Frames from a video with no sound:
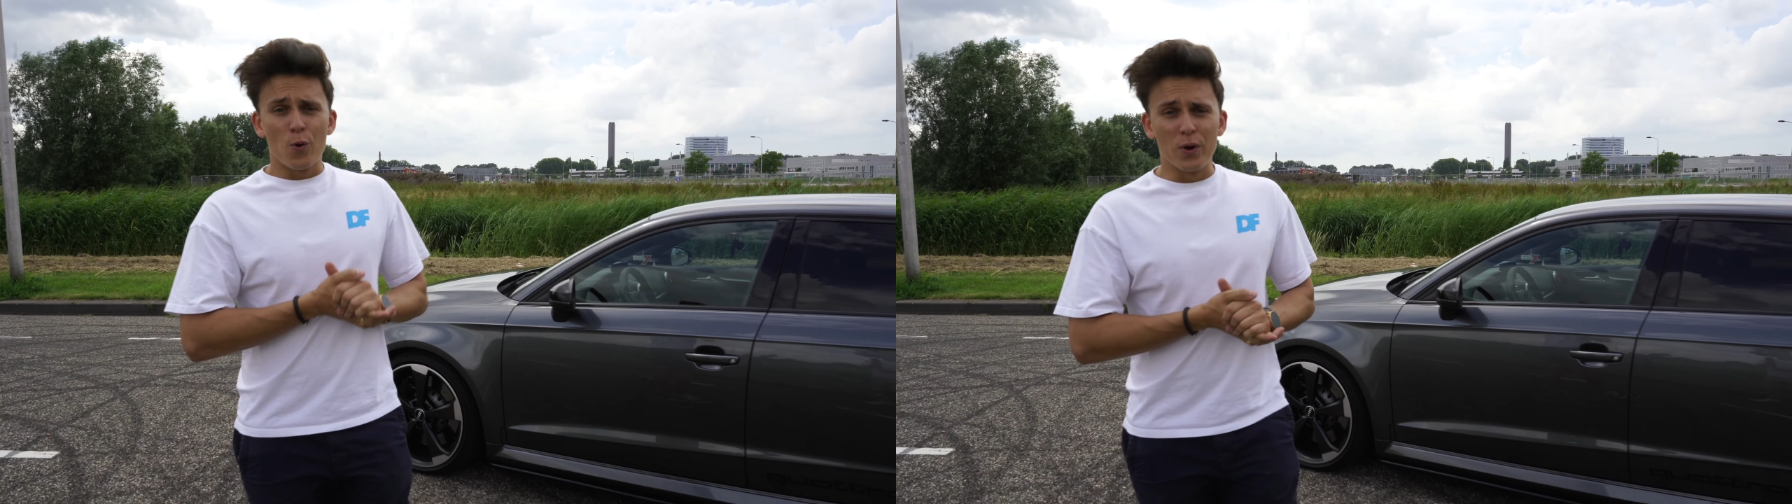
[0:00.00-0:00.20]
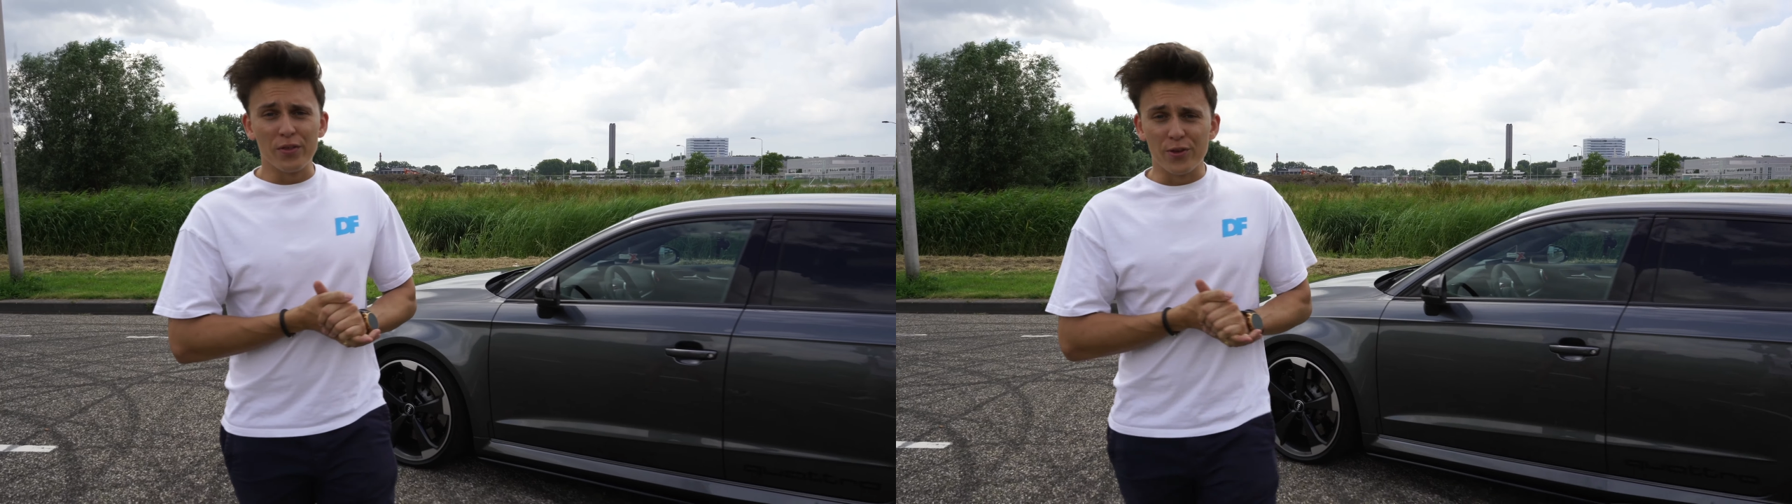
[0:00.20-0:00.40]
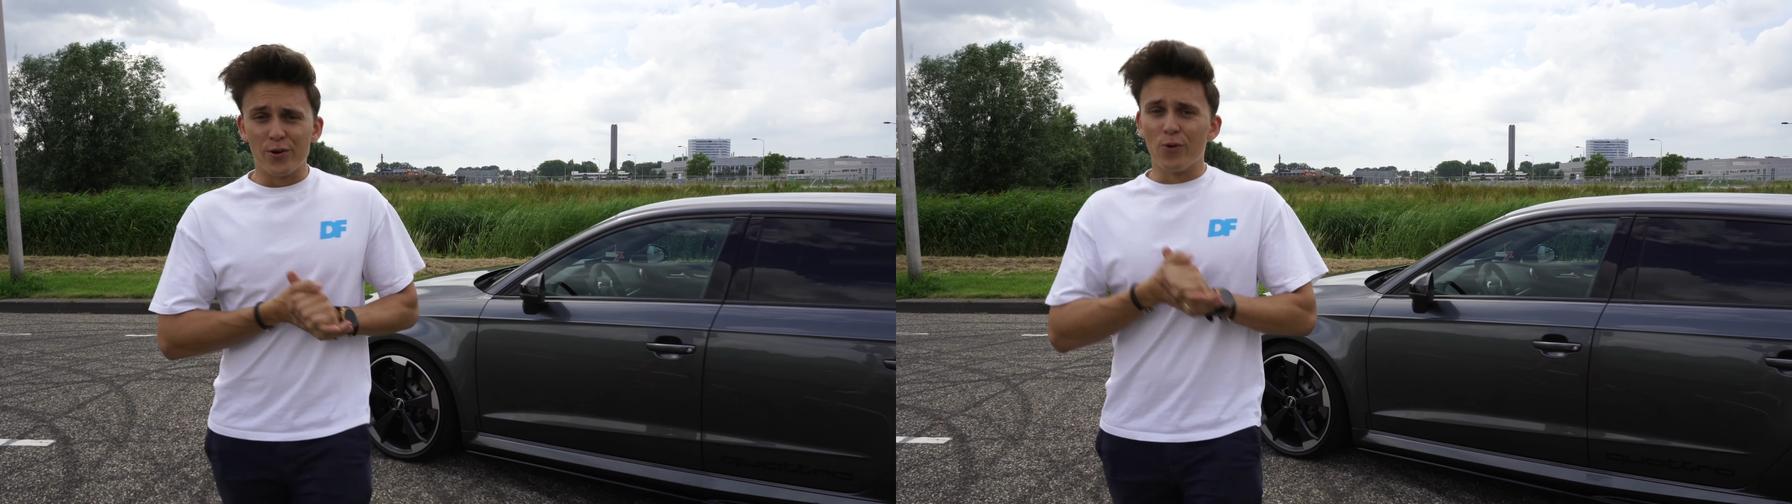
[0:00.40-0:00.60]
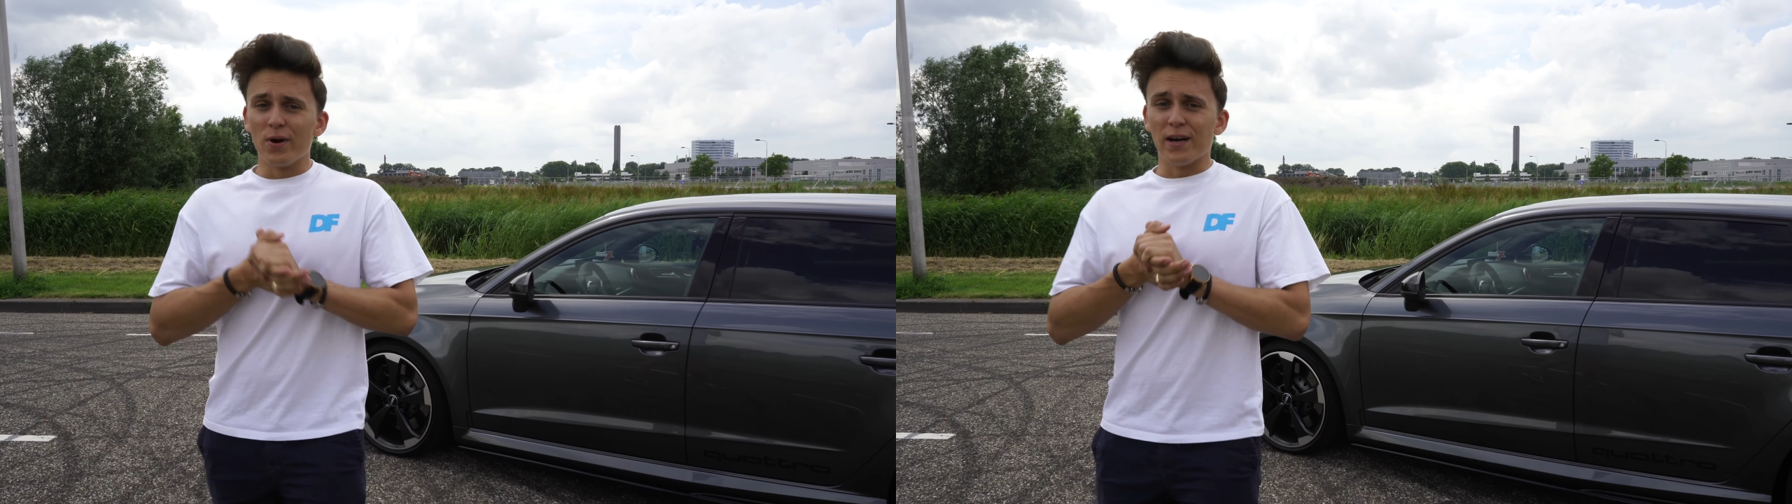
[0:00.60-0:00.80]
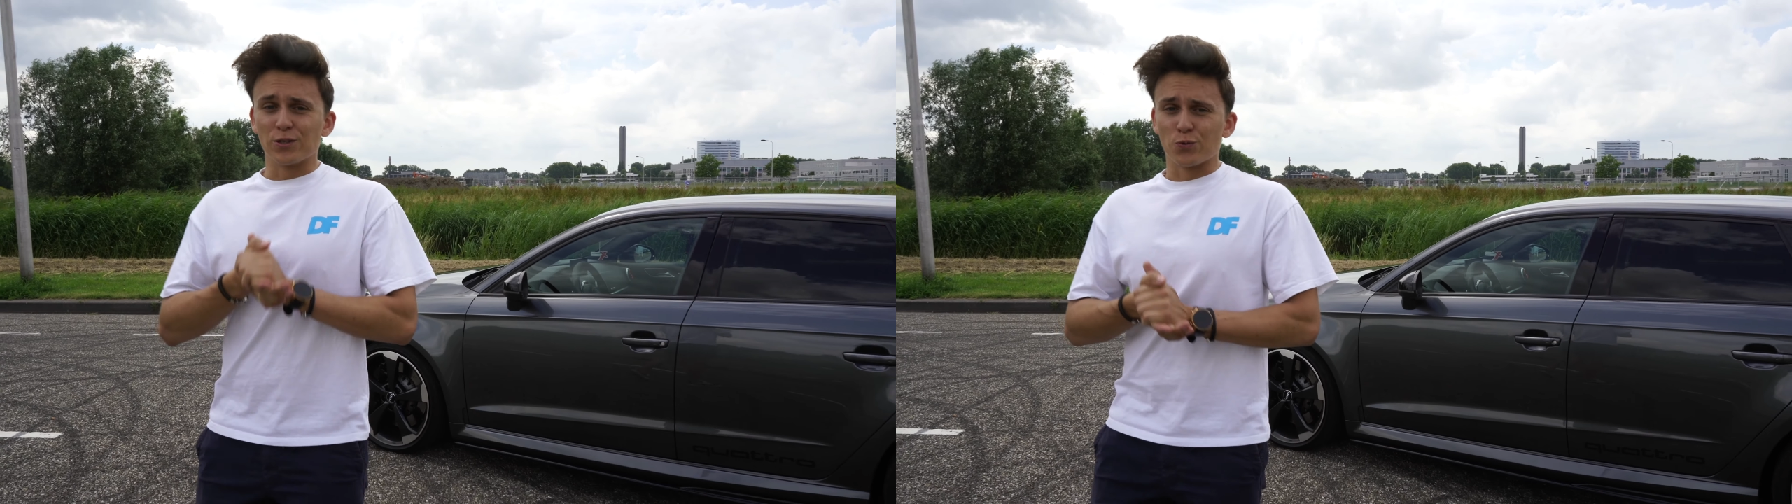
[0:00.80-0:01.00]
with you
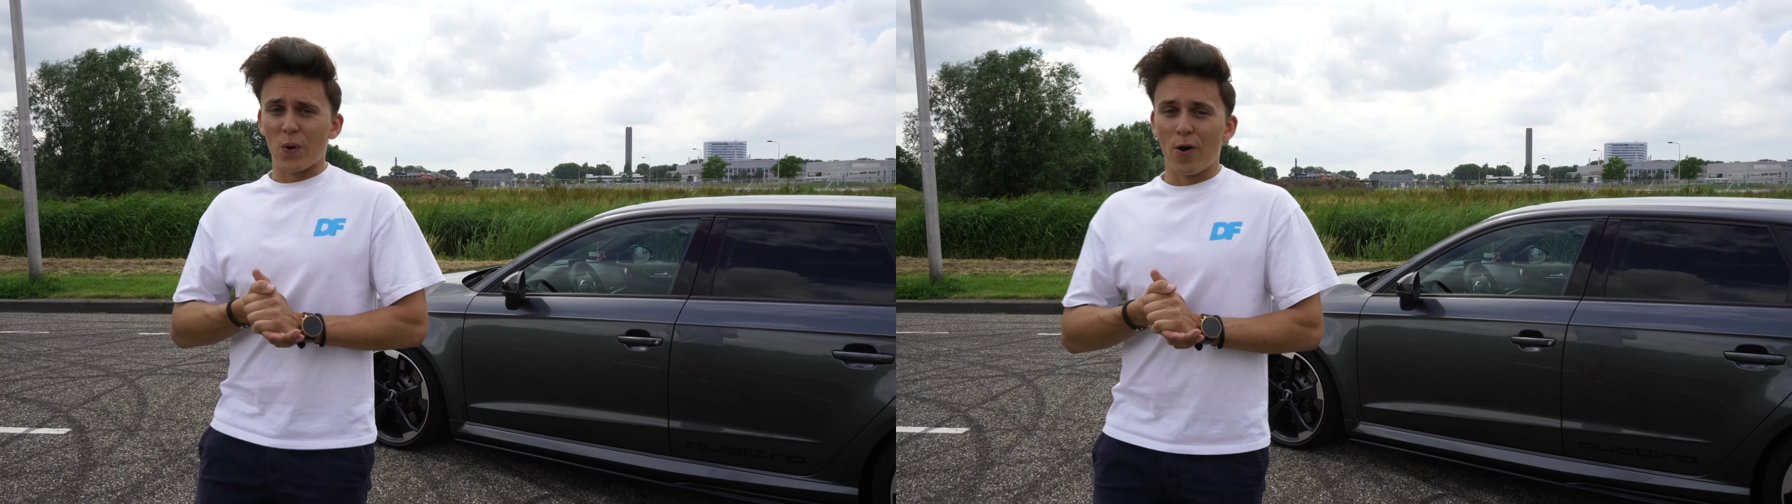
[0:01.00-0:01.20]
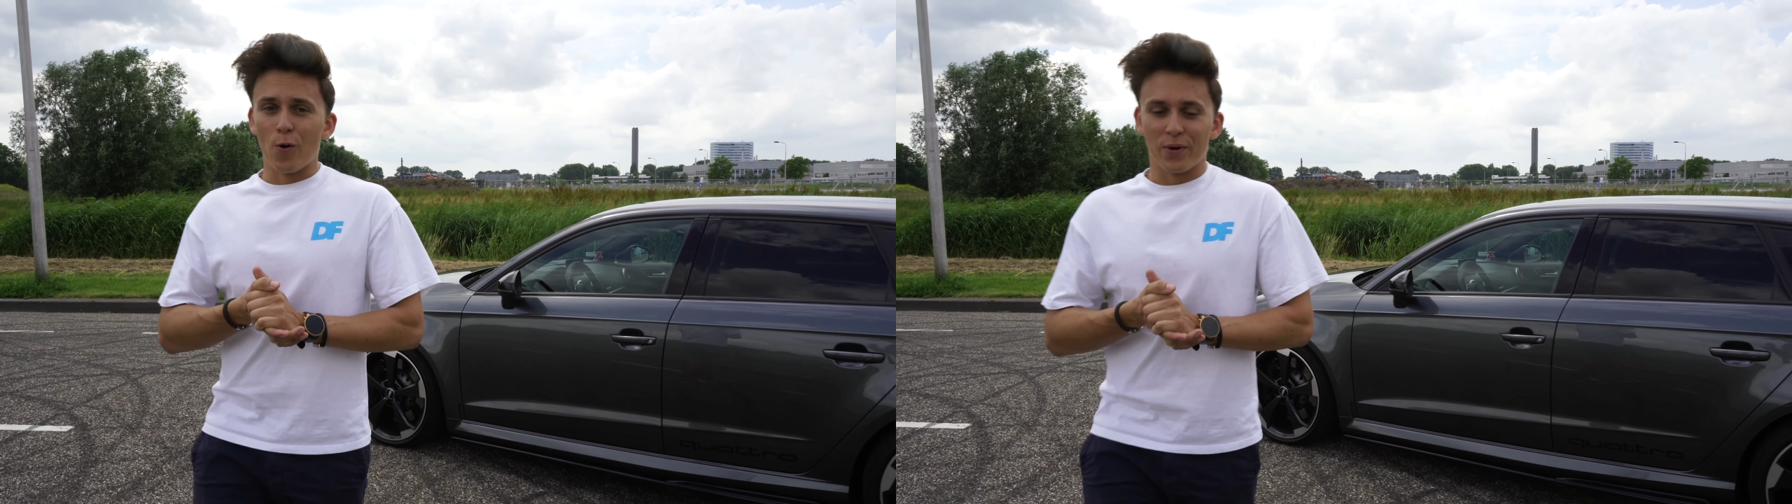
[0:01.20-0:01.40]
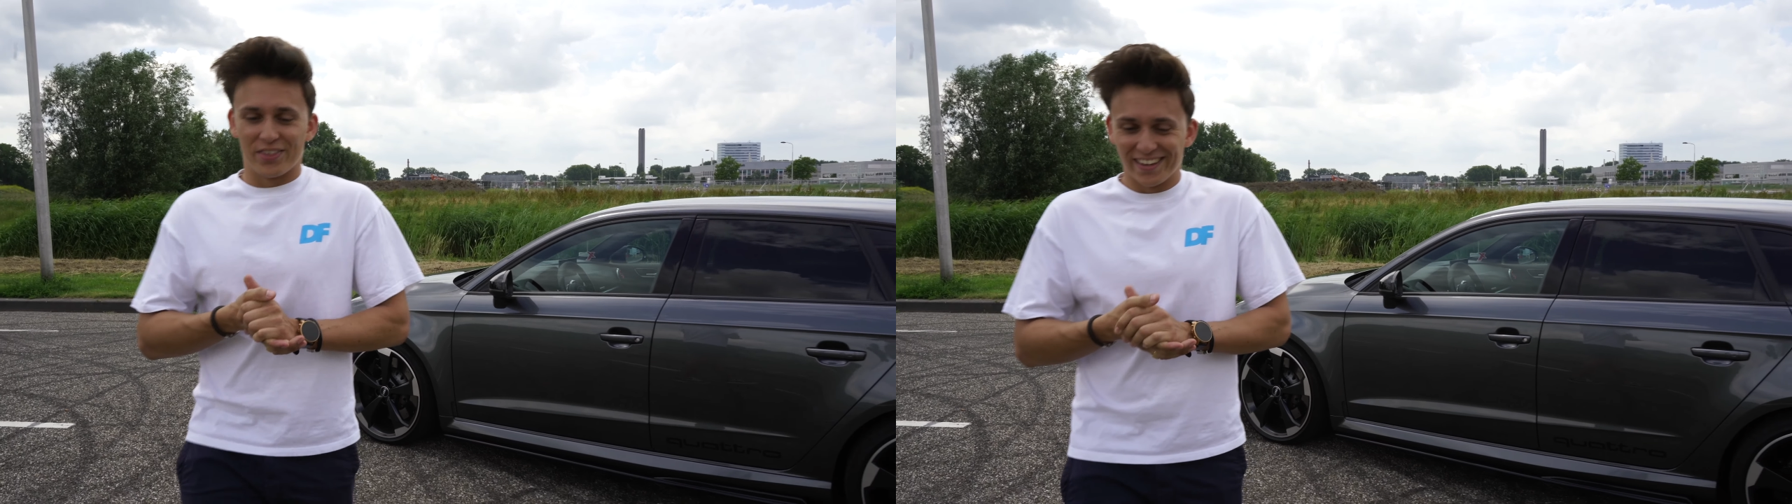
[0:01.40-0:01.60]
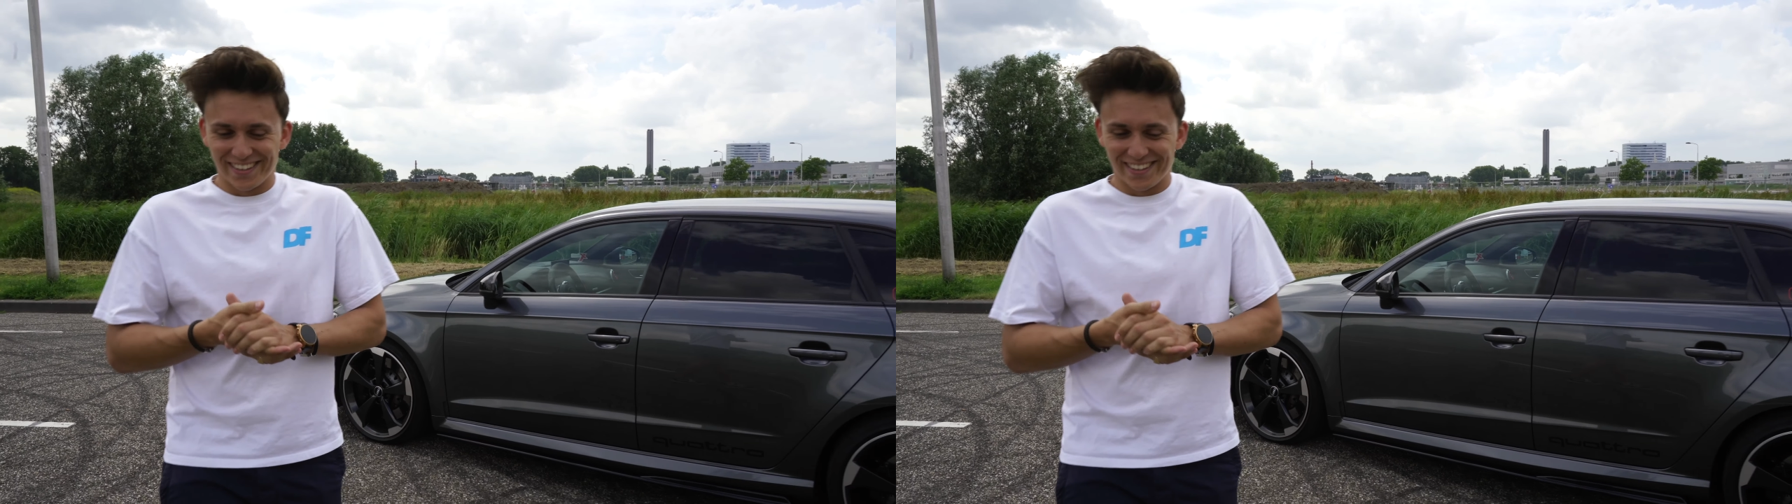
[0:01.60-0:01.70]
as well with